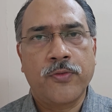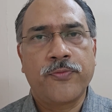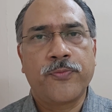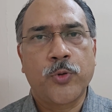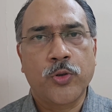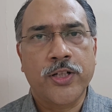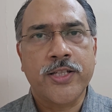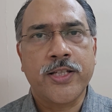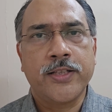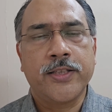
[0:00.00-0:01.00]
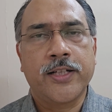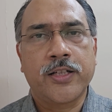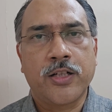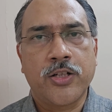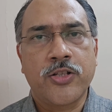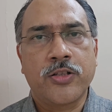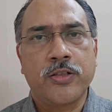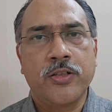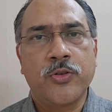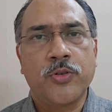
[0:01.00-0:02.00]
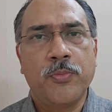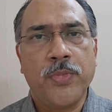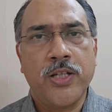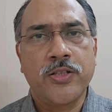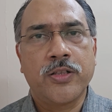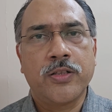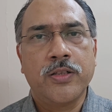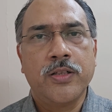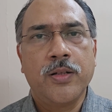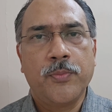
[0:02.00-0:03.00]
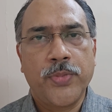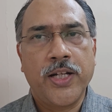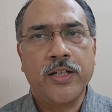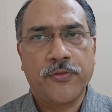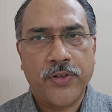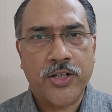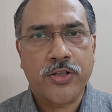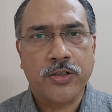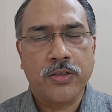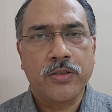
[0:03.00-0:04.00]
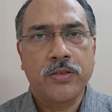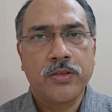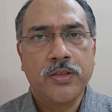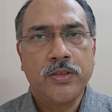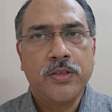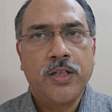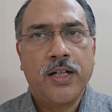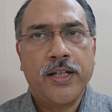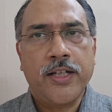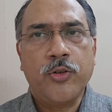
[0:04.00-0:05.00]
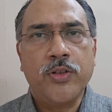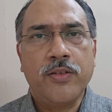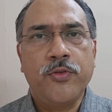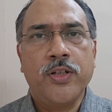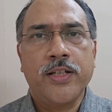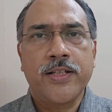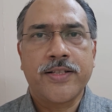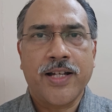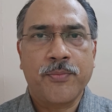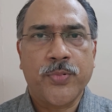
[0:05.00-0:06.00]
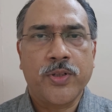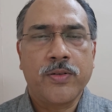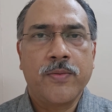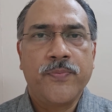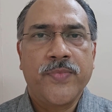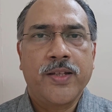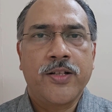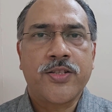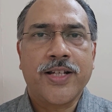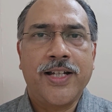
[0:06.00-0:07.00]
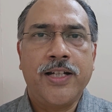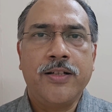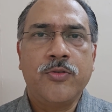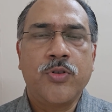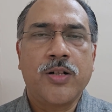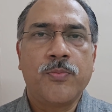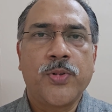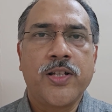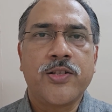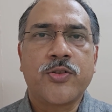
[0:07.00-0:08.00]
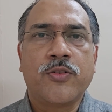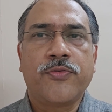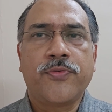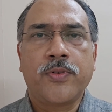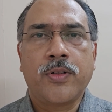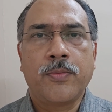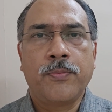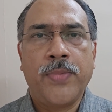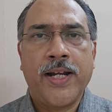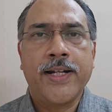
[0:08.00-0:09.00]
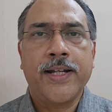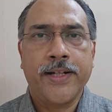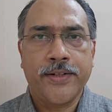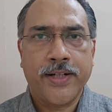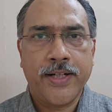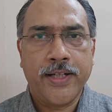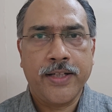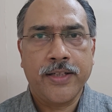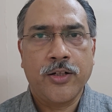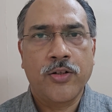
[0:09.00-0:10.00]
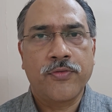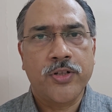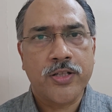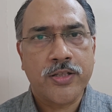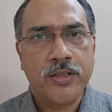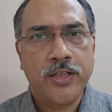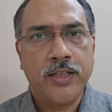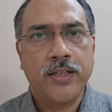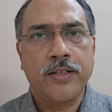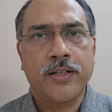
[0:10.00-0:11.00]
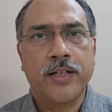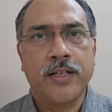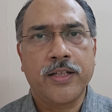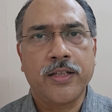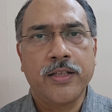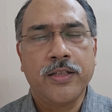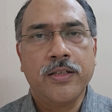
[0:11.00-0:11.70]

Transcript: of progressing that condition into a major brain affection. Again, to give you an example, a child who complains of bad handwriting or worsening handwriting